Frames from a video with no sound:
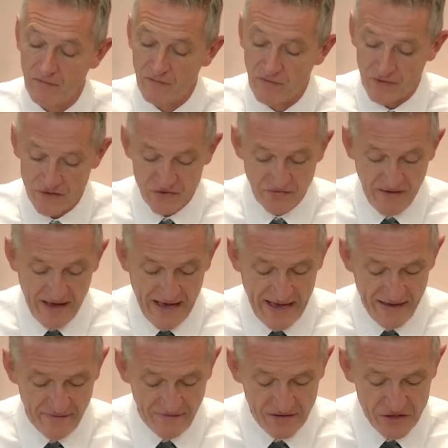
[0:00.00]
Verse five
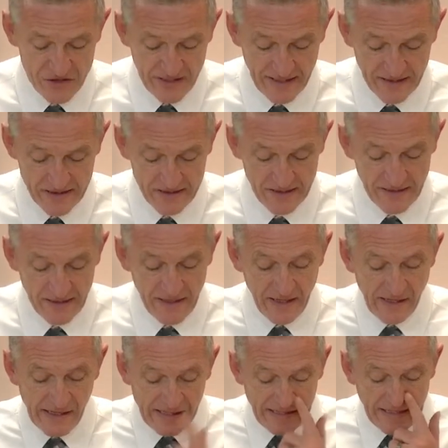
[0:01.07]
and six.
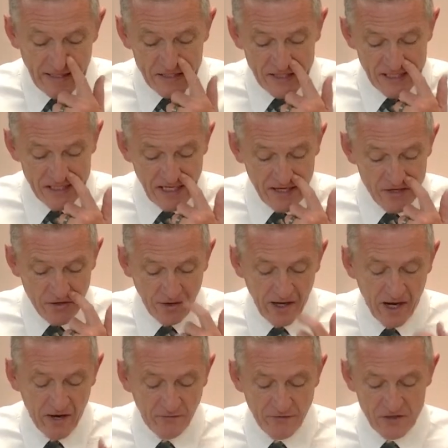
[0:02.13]
He says, let your
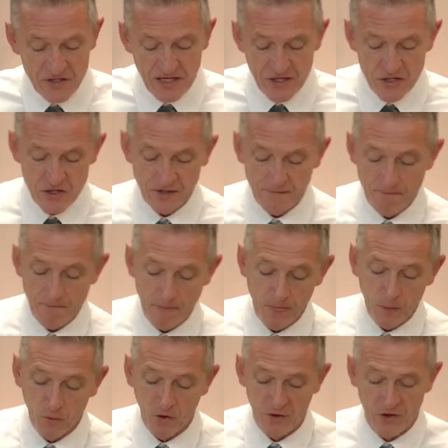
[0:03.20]
conversation
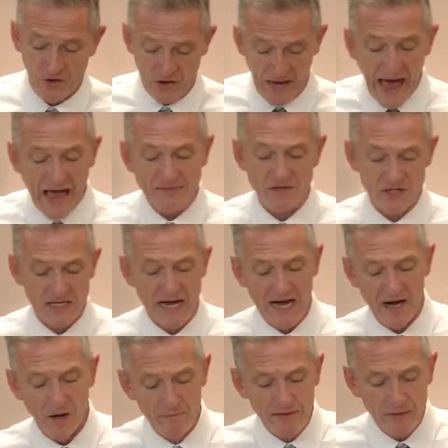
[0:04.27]
or your
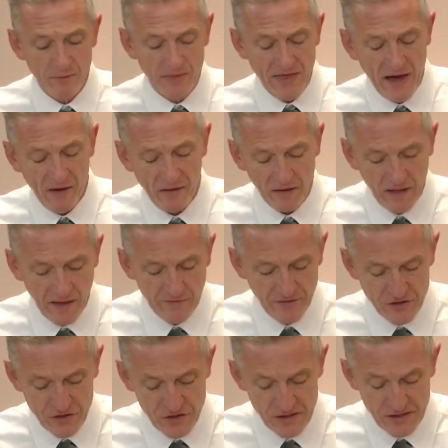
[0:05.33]
lifestyle be without
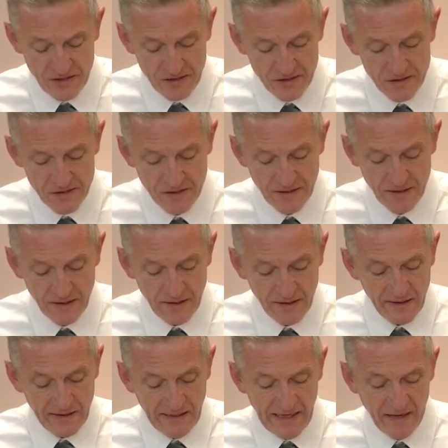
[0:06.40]
covetousness,
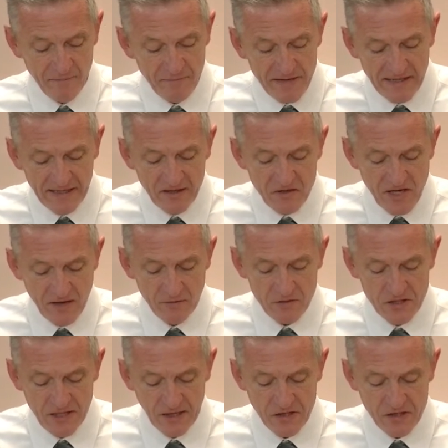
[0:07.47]
and be content
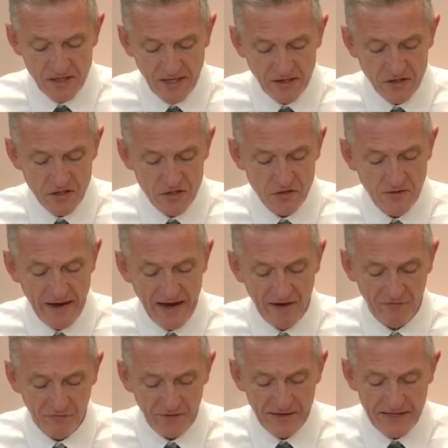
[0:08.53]
with such things as you
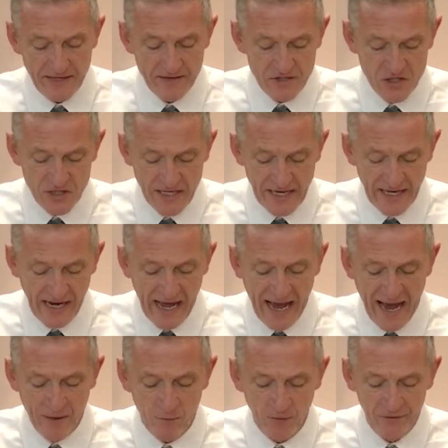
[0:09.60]
have, for He hath said,
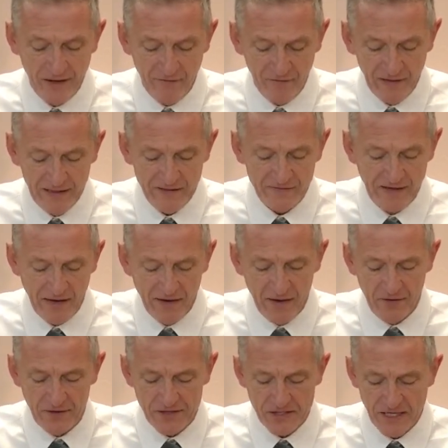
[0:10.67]
I will never leave. Now
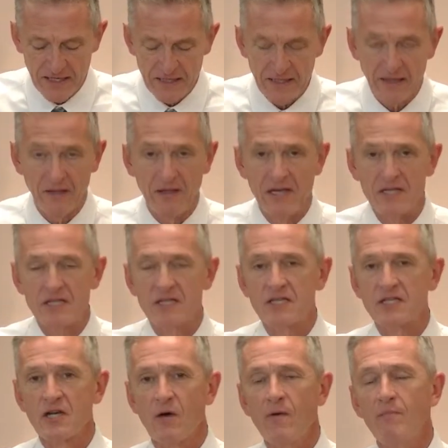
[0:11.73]
notice, this is
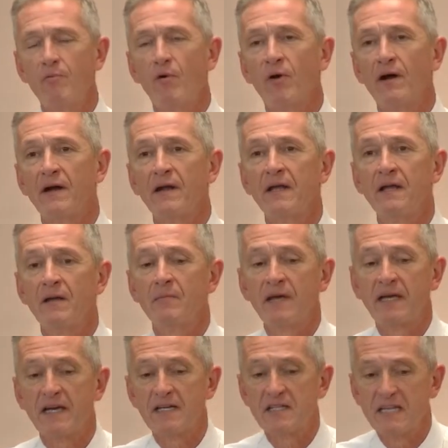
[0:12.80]
so important,
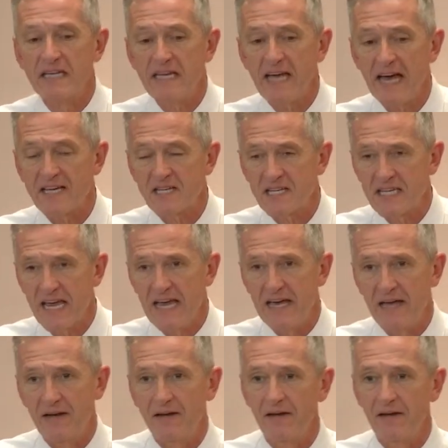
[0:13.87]
because He has said.